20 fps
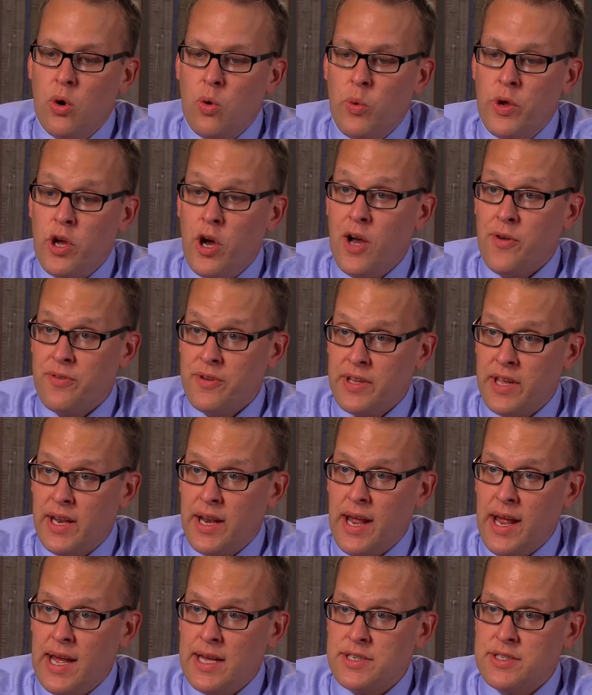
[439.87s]
We often
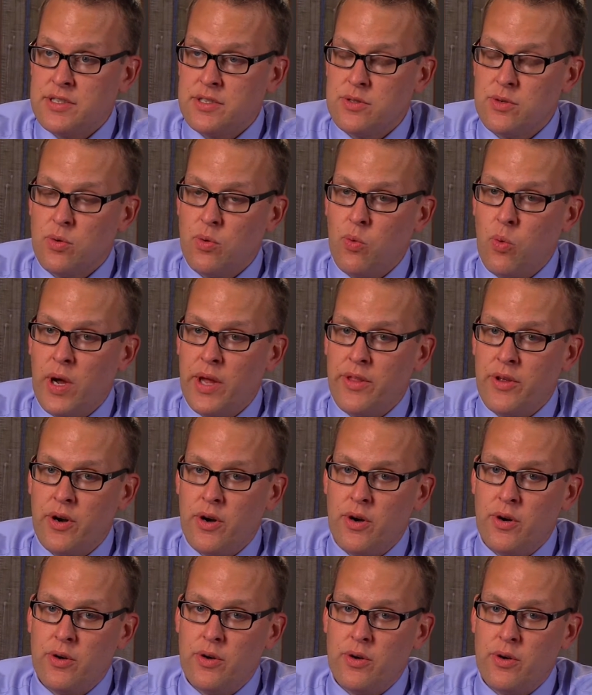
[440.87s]
get asked
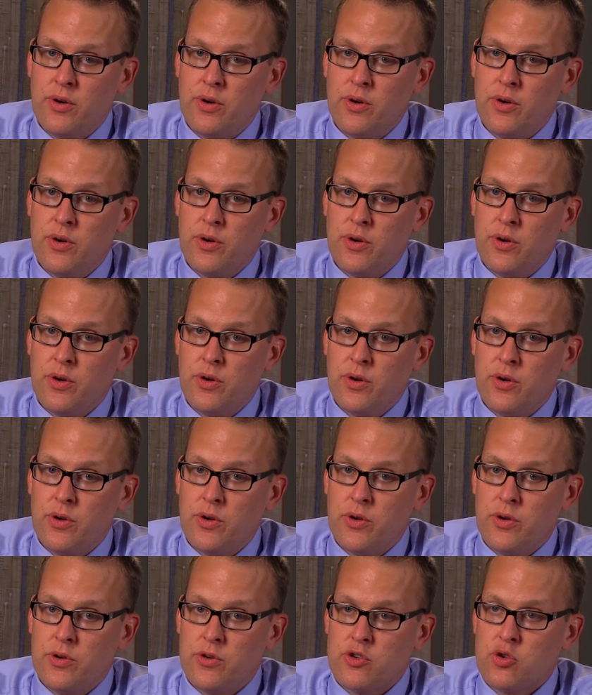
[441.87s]
whether
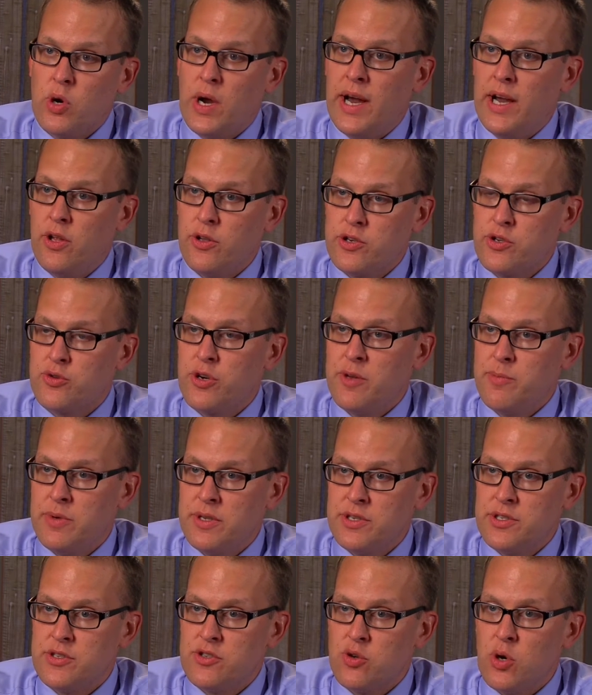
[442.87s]
trial
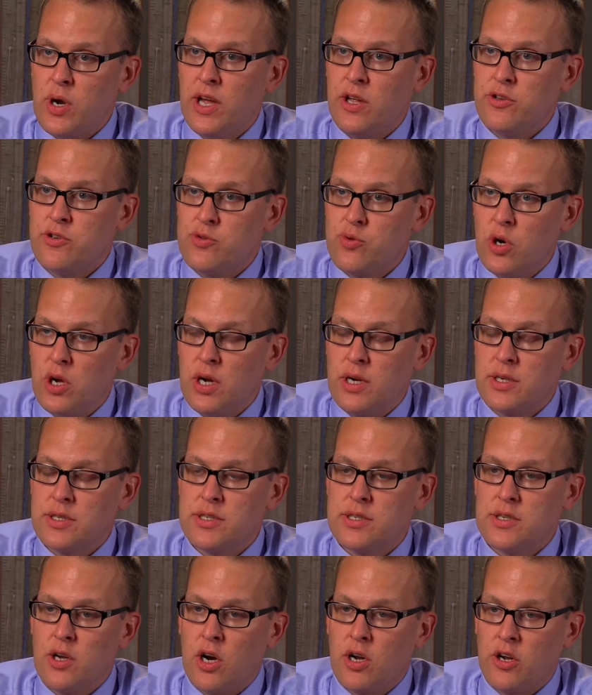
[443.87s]
treatments, trial
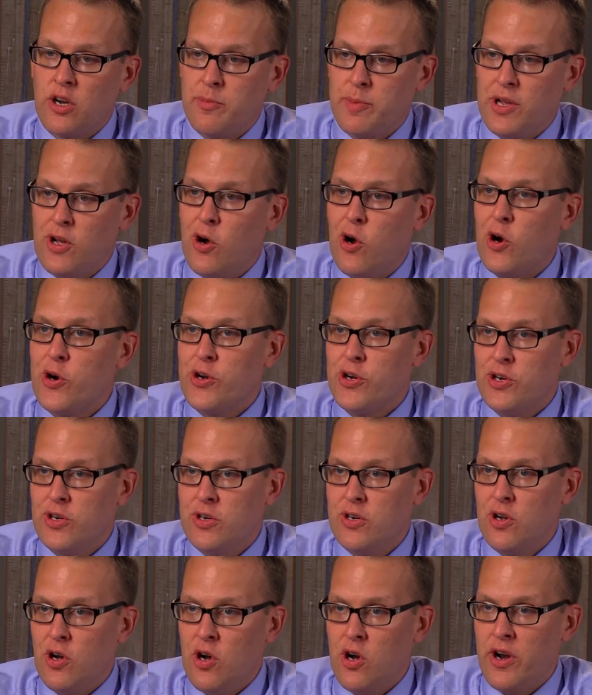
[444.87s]
drugs are going to be
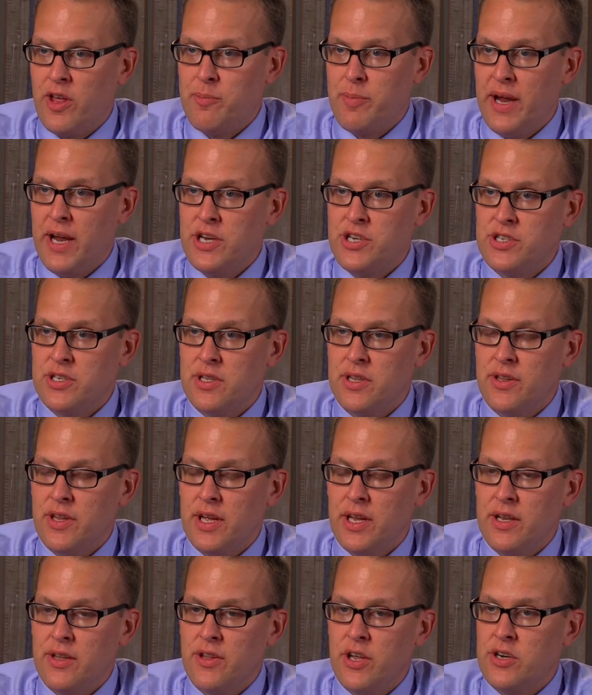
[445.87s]
harder on a patient
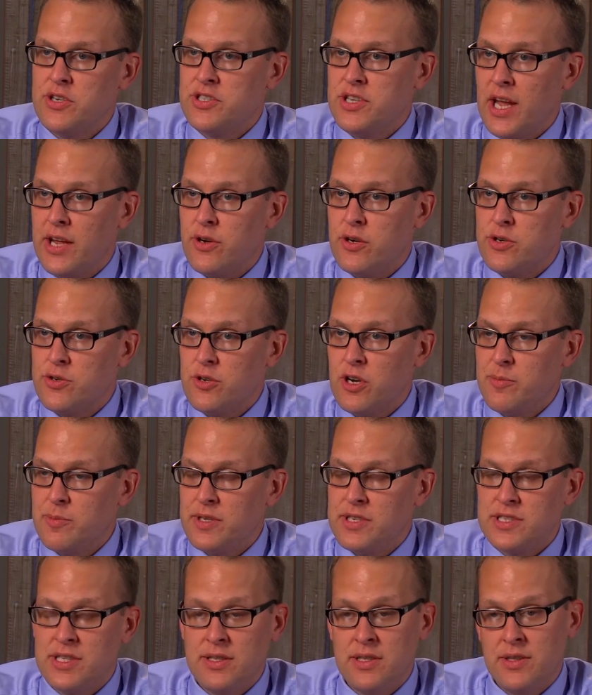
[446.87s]
than their standard
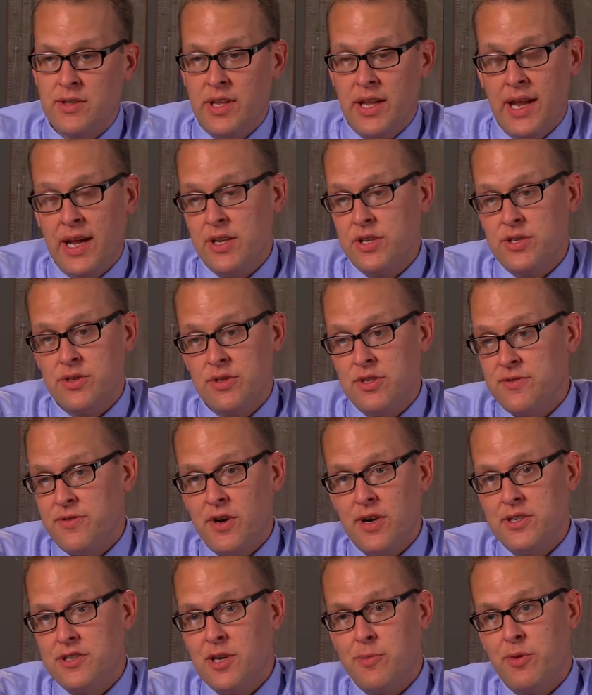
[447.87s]
treatments. And the answer is
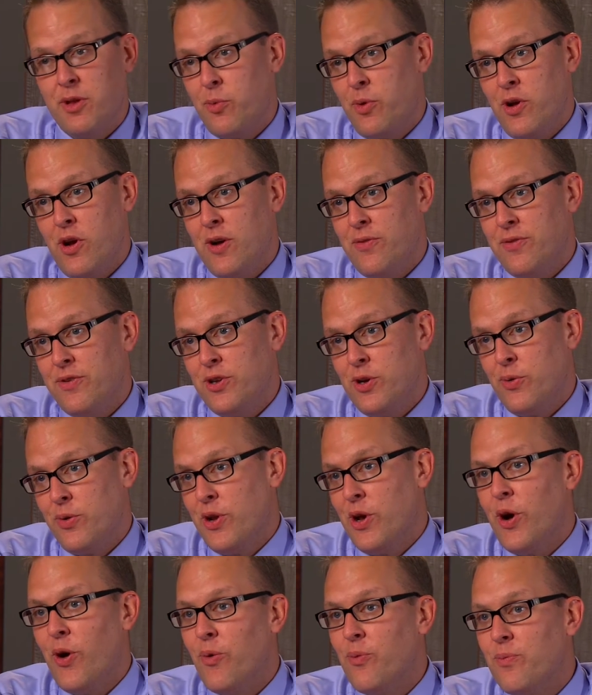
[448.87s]
very simply, we often don't
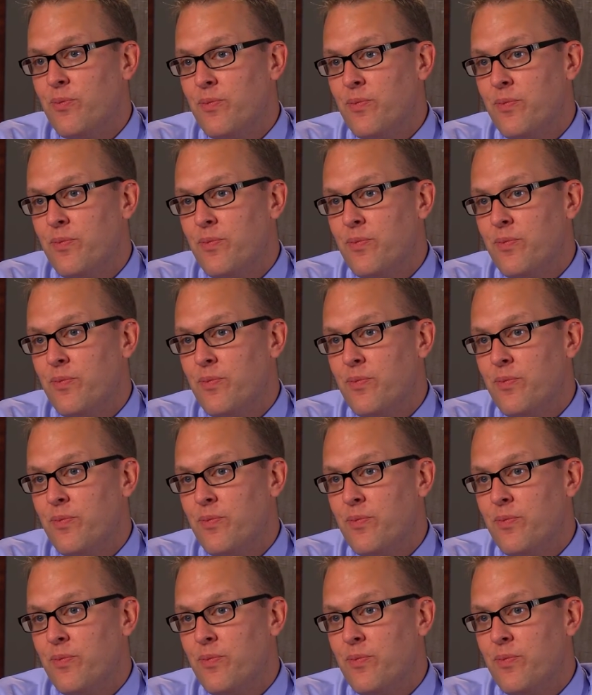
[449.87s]
know.